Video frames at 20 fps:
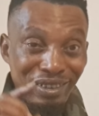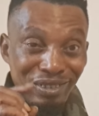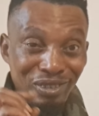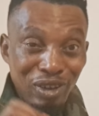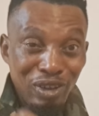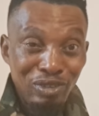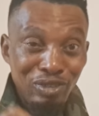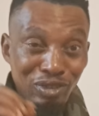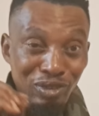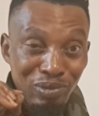
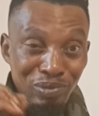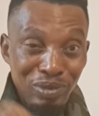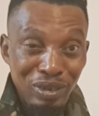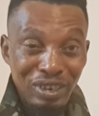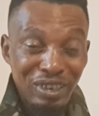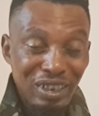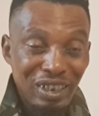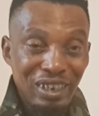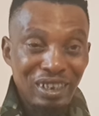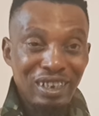Don't
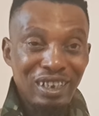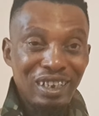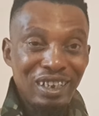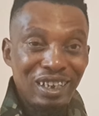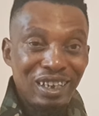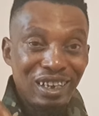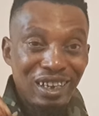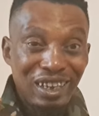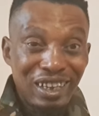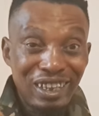miss it.
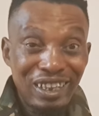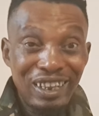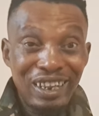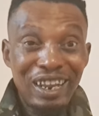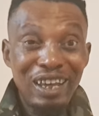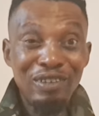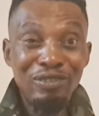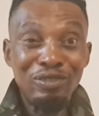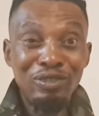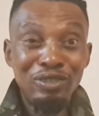
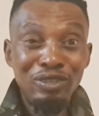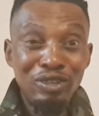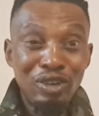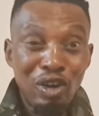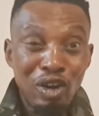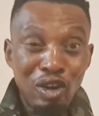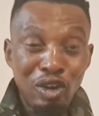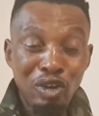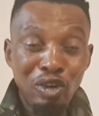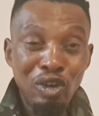11
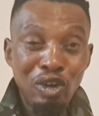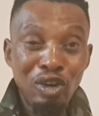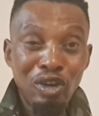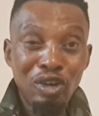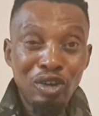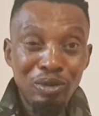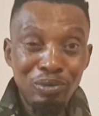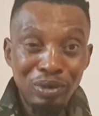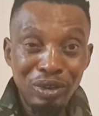o'clock.